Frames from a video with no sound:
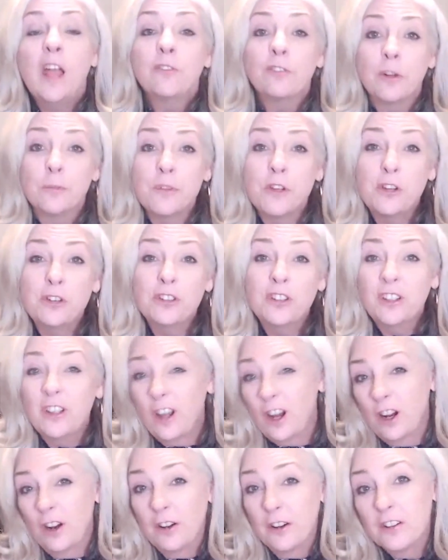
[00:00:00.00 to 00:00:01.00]
From using
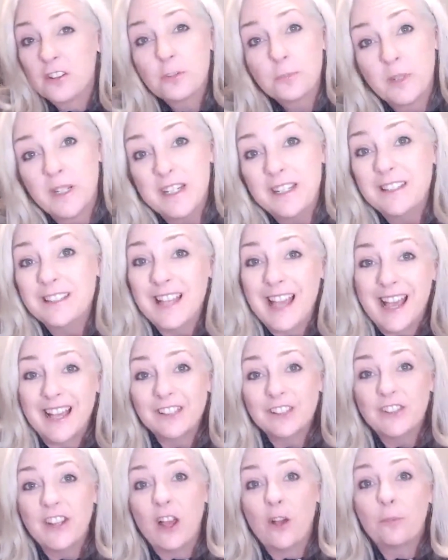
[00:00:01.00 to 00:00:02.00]
RRSPs
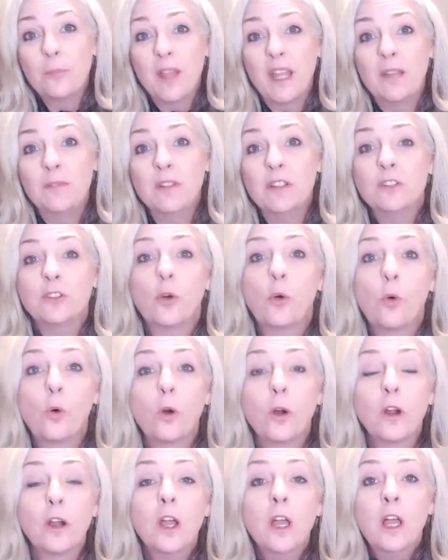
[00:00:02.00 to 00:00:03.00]
as down payments
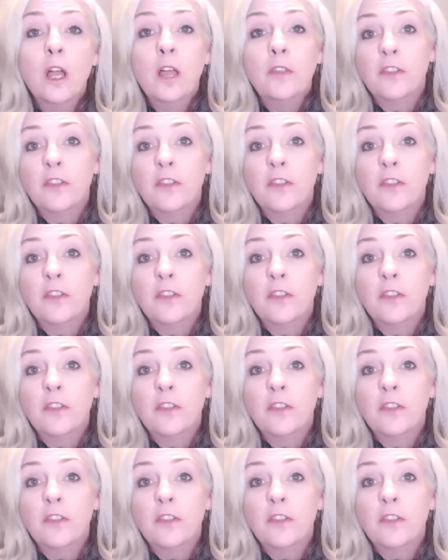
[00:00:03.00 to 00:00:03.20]
or